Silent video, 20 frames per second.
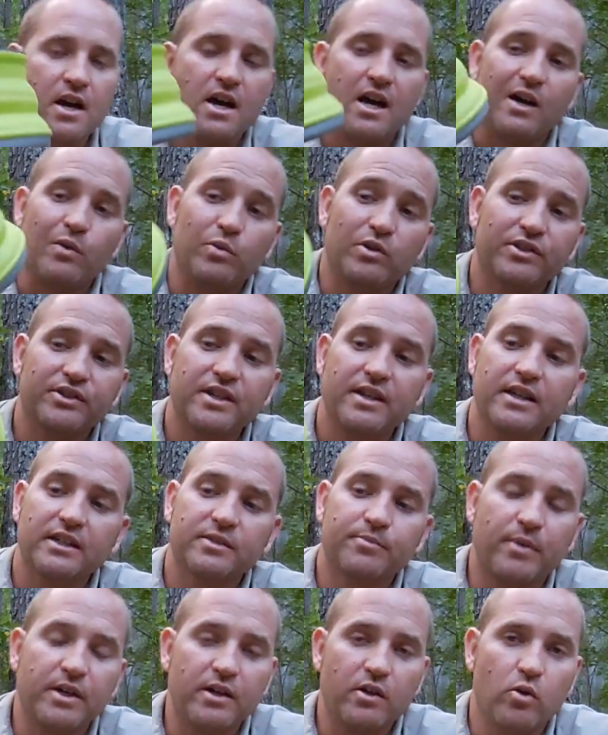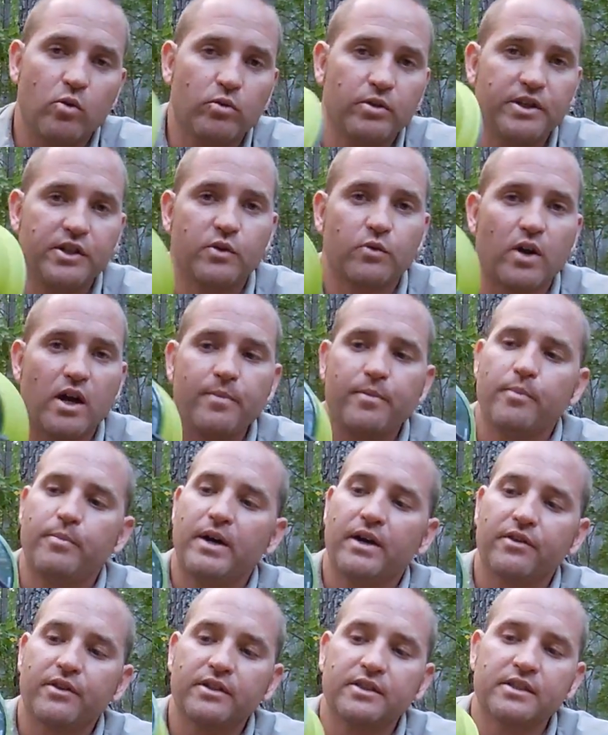I will say that's my only gripe
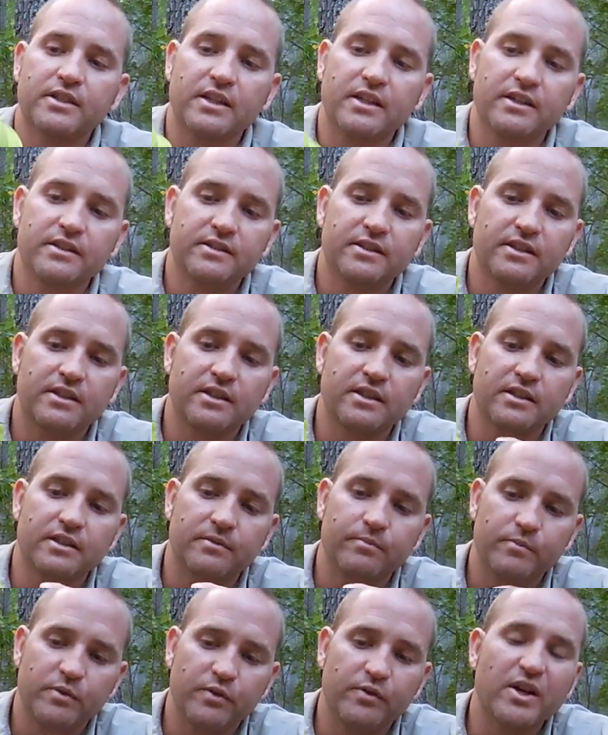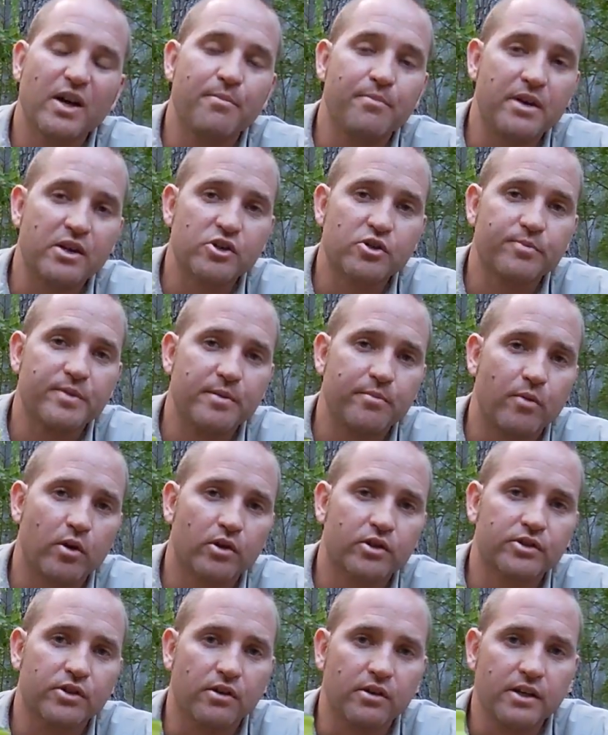about this thing, is that you've got measurement
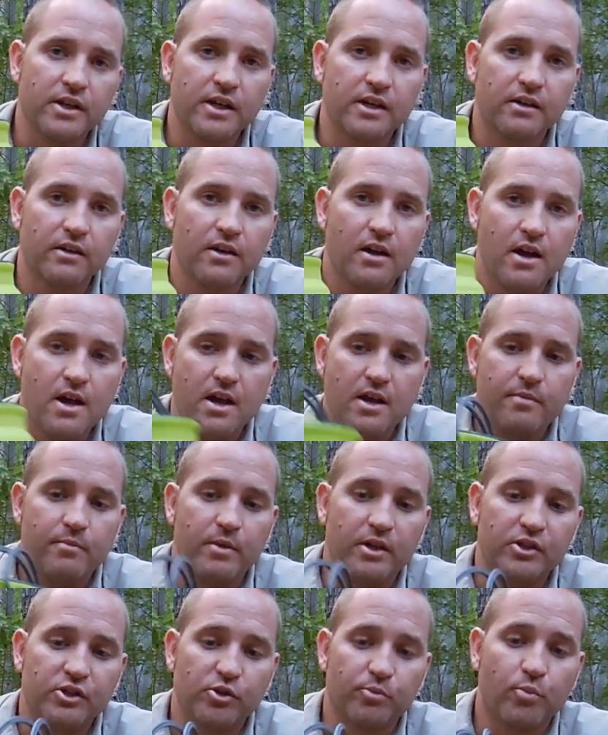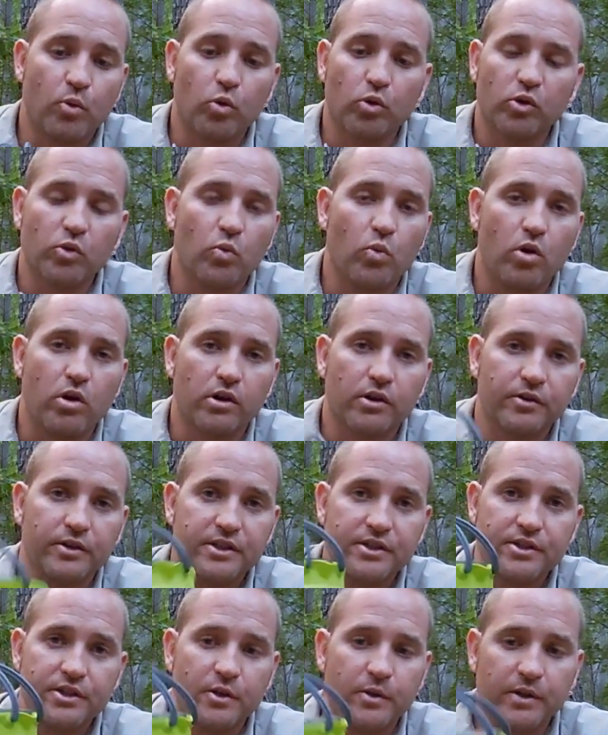marks on here, but as you're pouring water
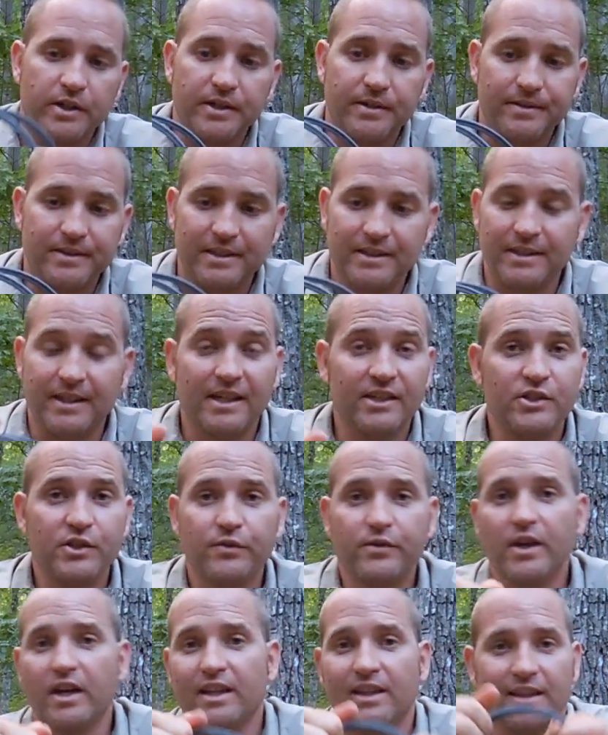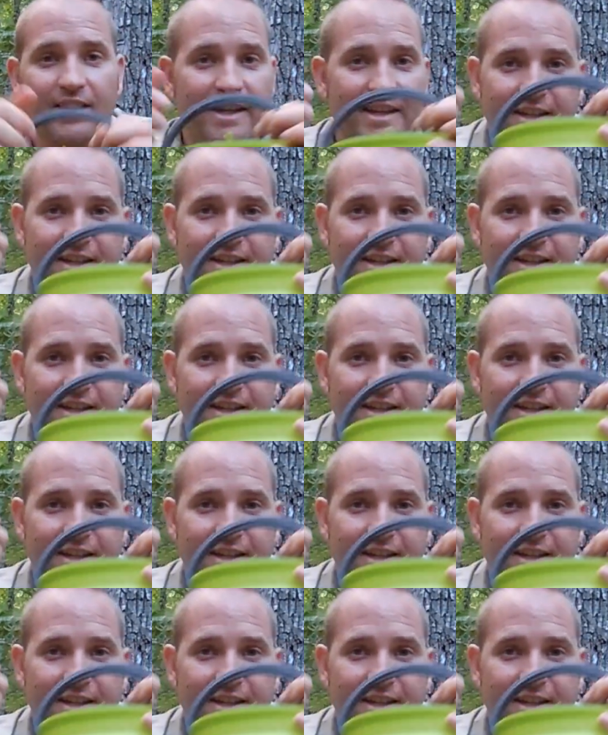into it, unless you've got light